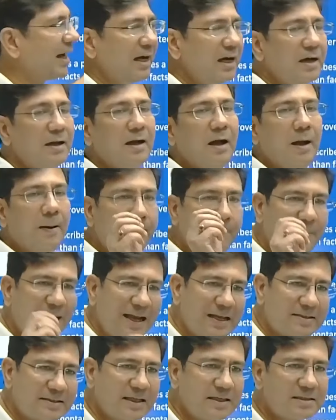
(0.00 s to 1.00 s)
child,
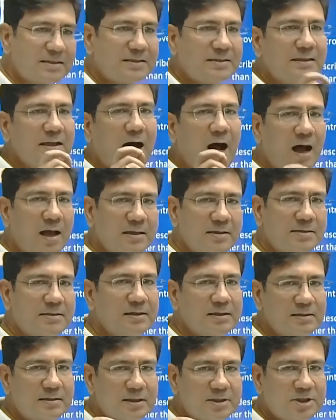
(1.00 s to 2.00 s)
basis the
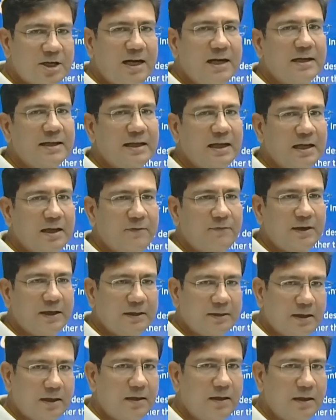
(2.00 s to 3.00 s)
answers the child gave
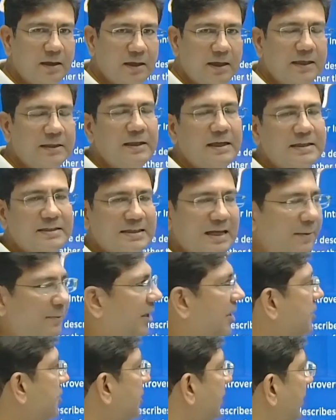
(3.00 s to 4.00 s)
in the
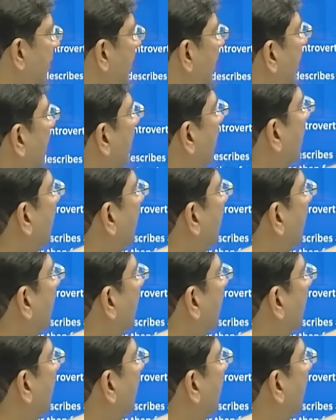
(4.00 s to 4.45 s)
examination,